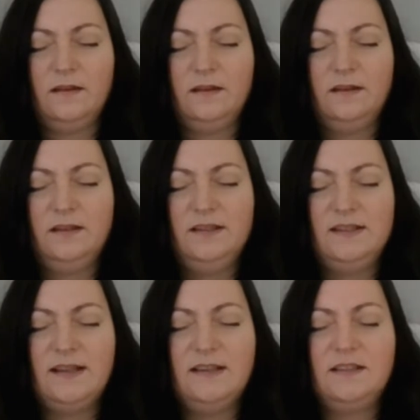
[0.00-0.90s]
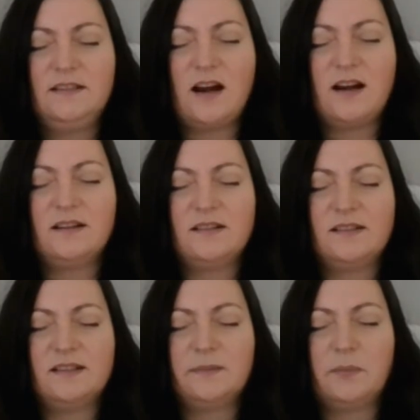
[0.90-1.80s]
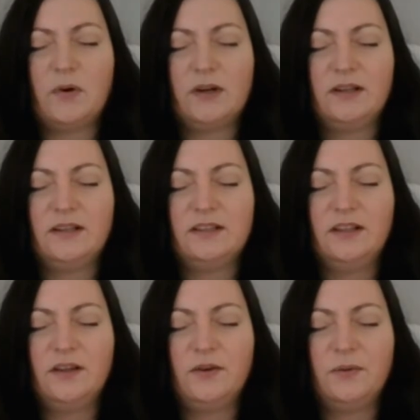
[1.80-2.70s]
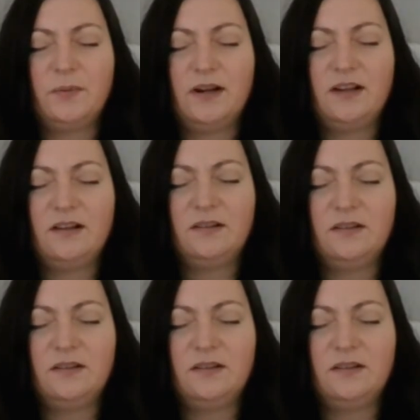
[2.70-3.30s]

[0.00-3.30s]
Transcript: He said darkness is a portal into the other world.